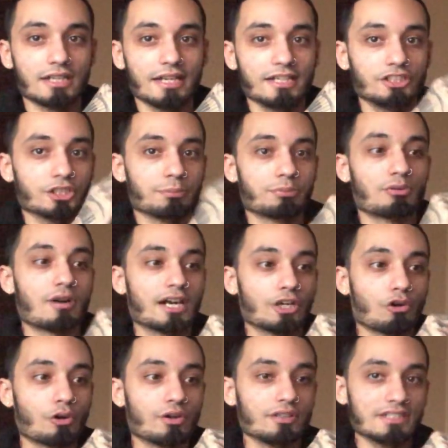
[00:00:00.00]
and your
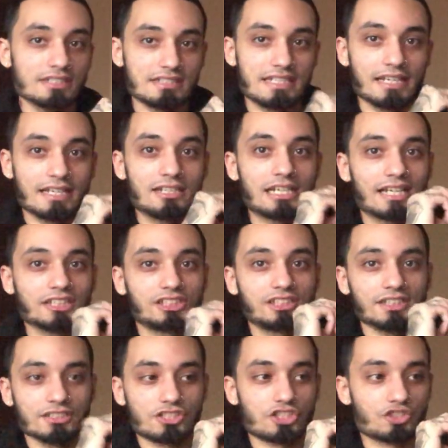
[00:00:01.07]
priorities, getting that
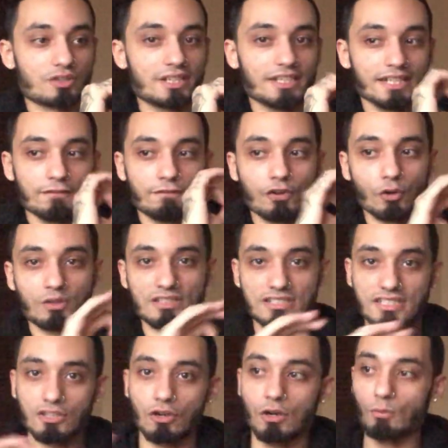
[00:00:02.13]
shit straight and
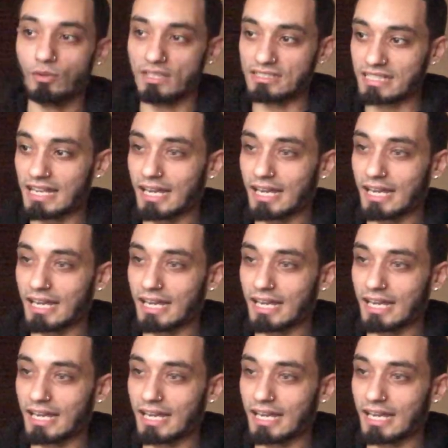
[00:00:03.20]
focusing on what is